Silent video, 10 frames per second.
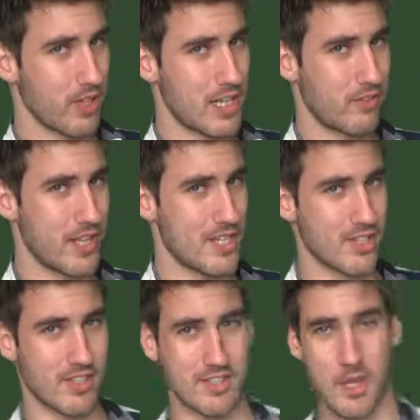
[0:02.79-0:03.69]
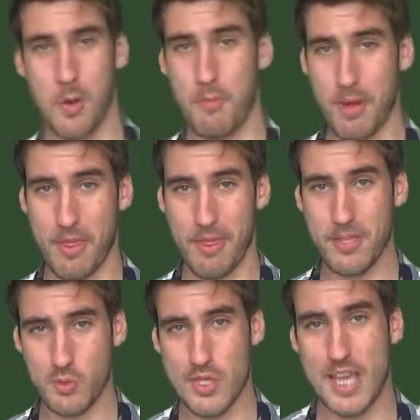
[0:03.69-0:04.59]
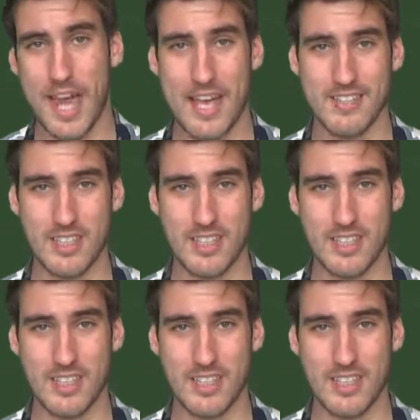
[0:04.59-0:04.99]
League of Legends, but this week, as